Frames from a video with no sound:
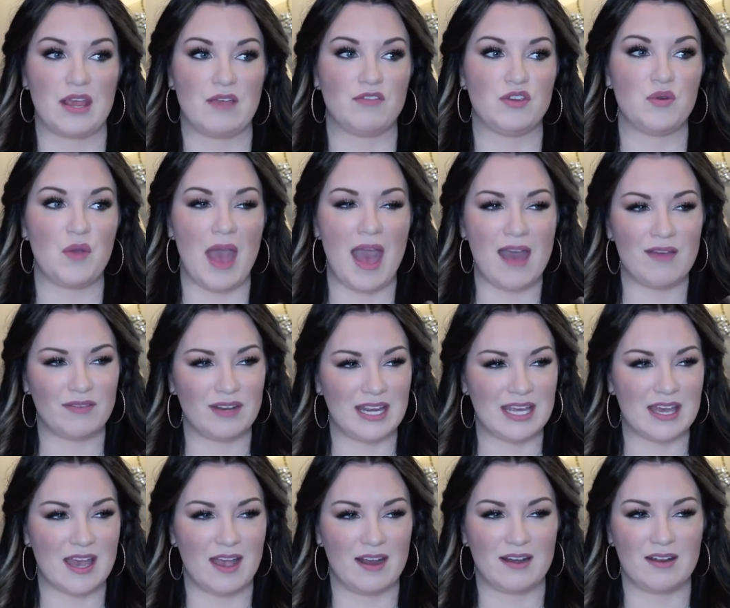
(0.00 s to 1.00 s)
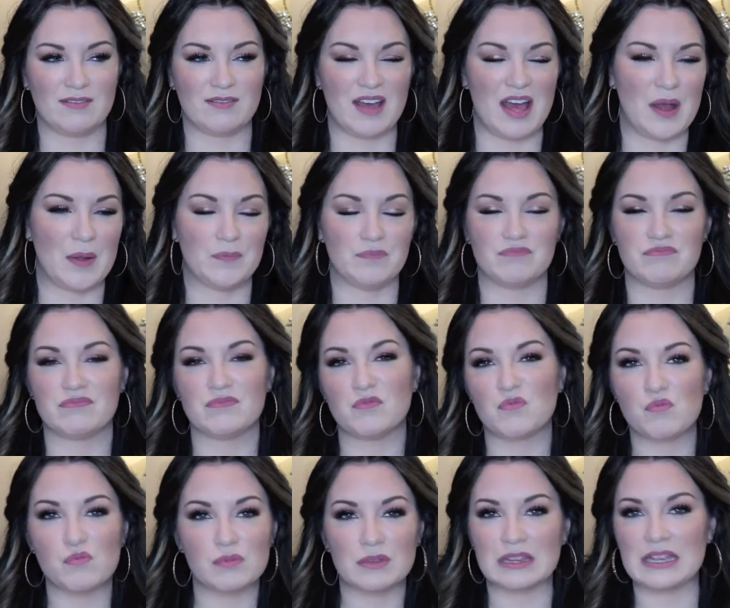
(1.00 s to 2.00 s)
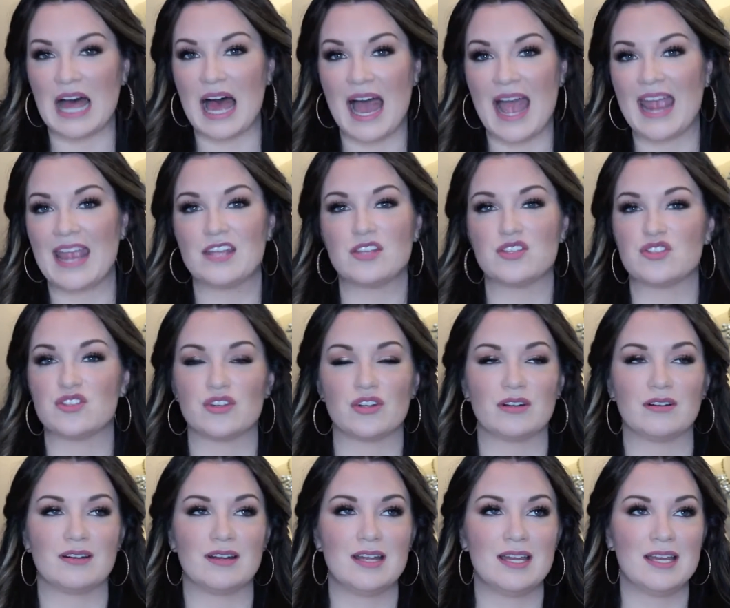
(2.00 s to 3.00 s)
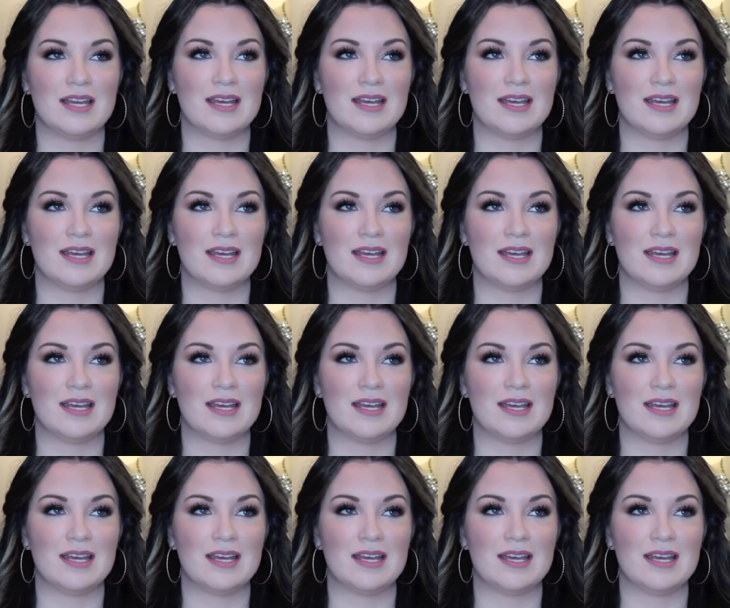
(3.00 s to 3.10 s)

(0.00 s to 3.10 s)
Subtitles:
If you have any kind of lines or